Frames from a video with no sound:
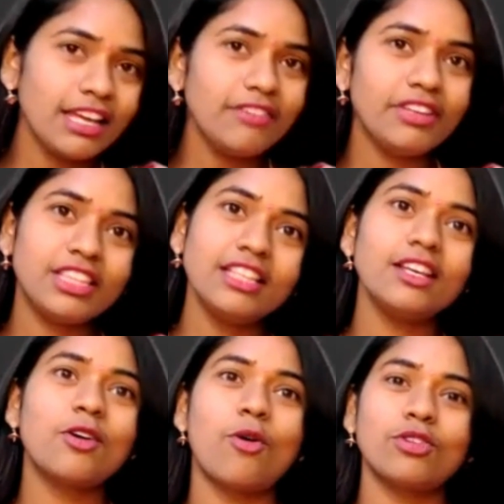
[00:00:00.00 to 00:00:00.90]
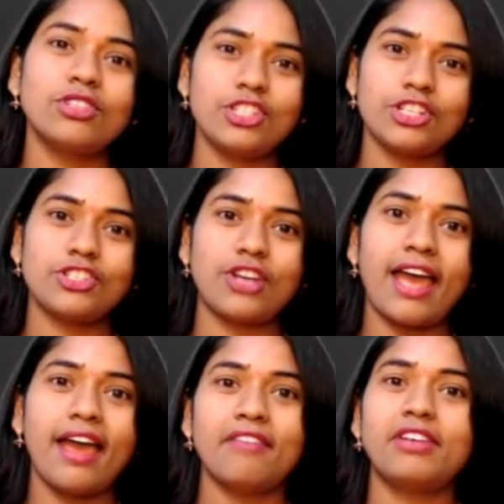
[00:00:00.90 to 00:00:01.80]
Within the course, just I
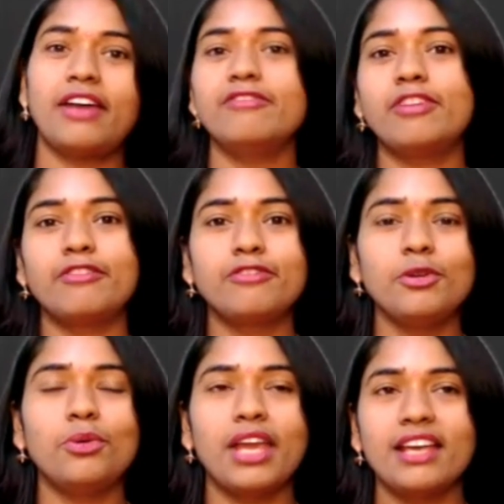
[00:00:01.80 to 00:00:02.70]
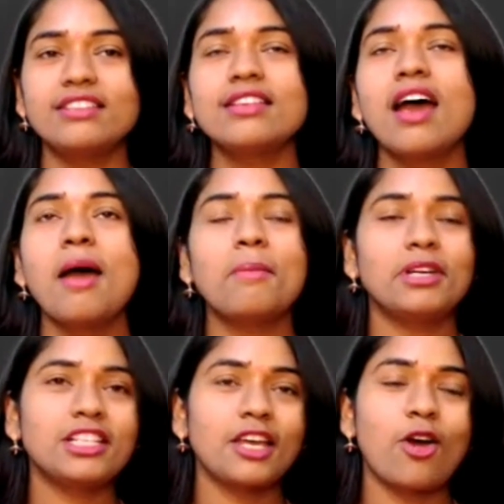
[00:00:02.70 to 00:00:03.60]
have done for a few days,
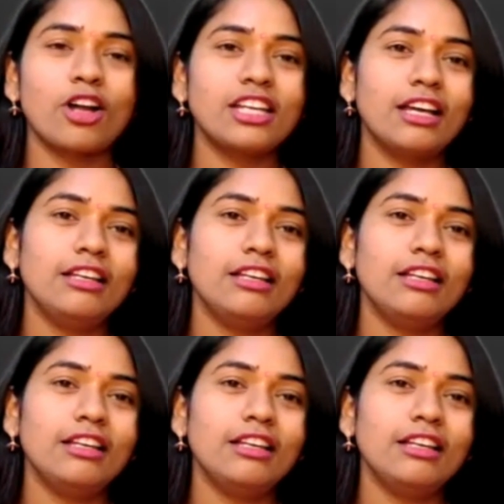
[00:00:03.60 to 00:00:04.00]
but I got